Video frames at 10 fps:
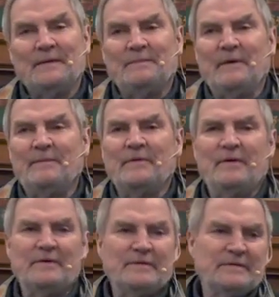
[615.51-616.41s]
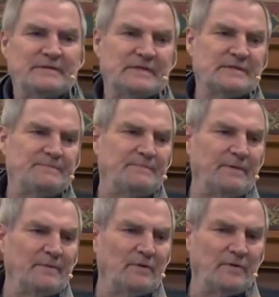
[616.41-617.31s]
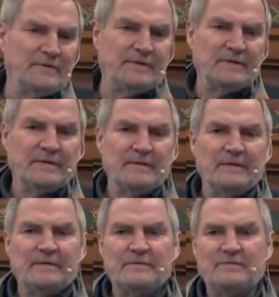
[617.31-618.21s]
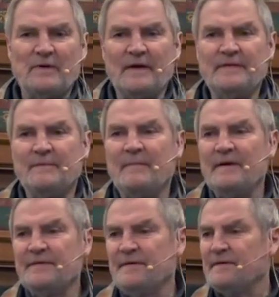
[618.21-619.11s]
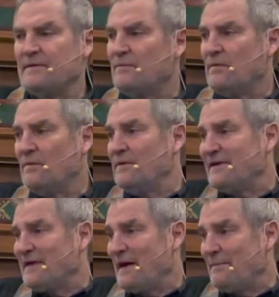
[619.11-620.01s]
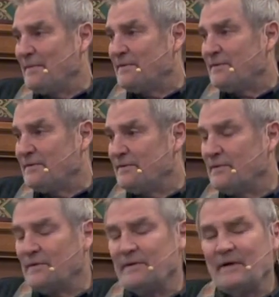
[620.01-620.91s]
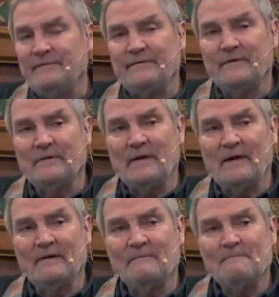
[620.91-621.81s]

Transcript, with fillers: people who tried the method and what had happened, you know, and I felt like